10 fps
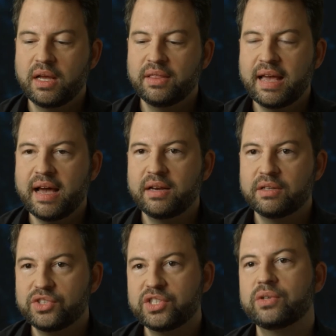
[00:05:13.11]

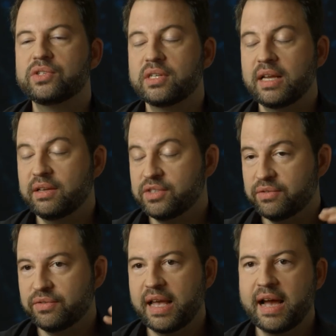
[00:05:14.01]
that shows it as
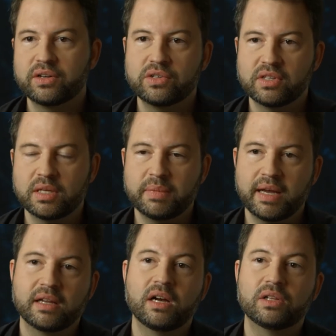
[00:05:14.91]
if the actor is lit
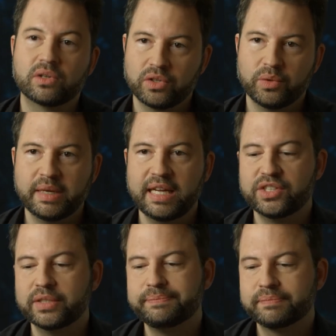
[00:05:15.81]
by color illumination.